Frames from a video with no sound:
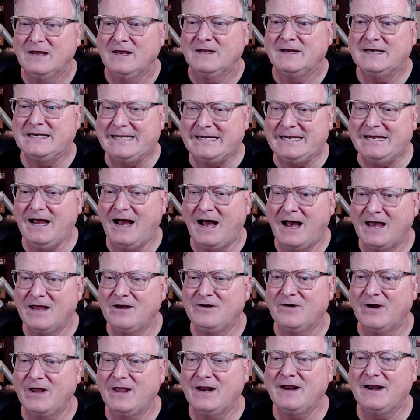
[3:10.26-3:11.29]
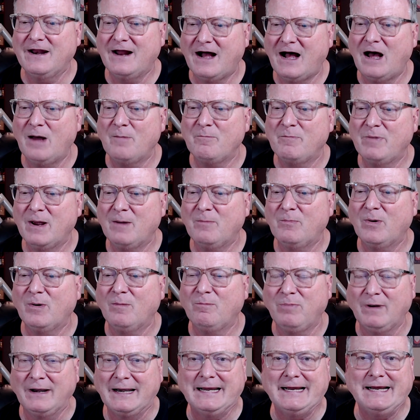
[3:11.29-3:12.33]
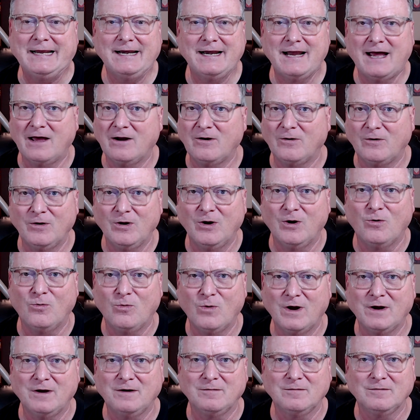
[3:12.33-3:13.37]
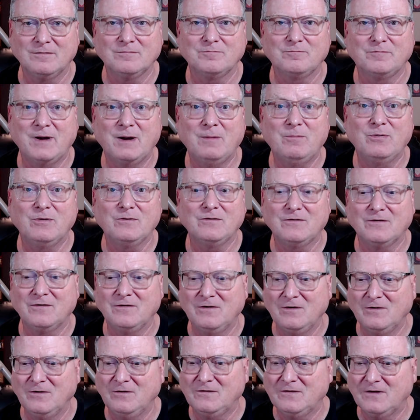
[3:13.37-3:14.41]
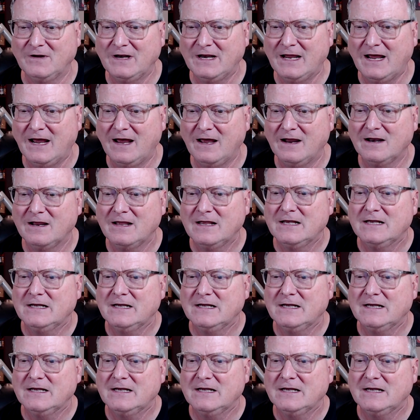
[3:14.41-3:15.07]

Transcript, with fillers: dehydrated hot pepper blend. I don't know what peppers are used in that.